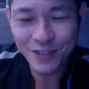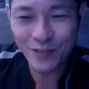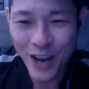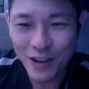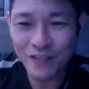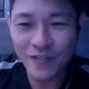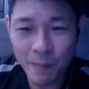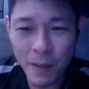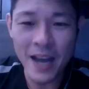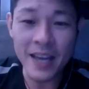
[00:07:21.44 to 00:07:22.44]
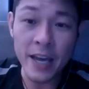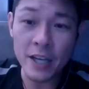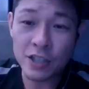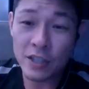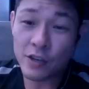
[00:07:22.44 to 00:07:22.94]
of mine
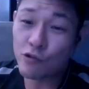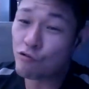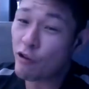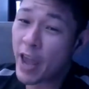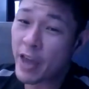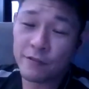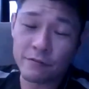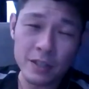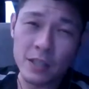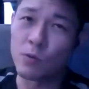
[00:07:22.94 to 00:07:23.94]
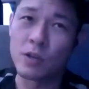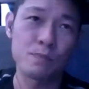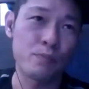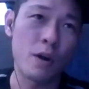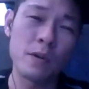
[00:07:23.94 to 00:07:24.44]
actually ran. It was
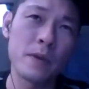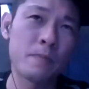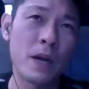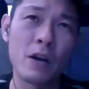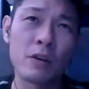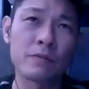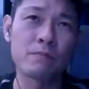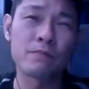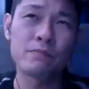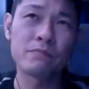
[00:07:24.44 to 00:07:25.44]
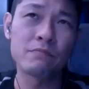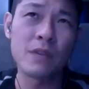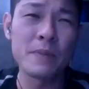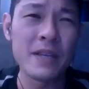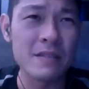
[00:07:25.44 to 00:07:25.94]
probably about
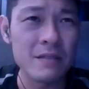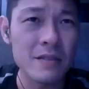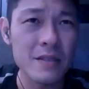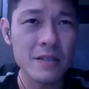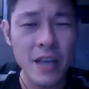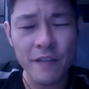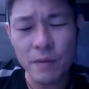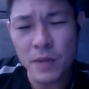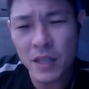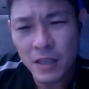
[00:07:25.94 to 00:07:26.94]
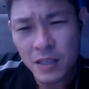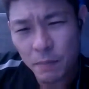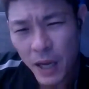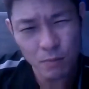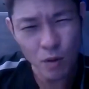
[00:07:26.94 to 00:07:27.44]
maybe 7 meters
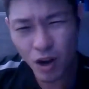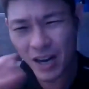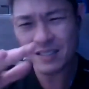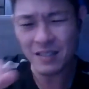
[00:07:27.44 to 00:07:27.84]
apart, more or less.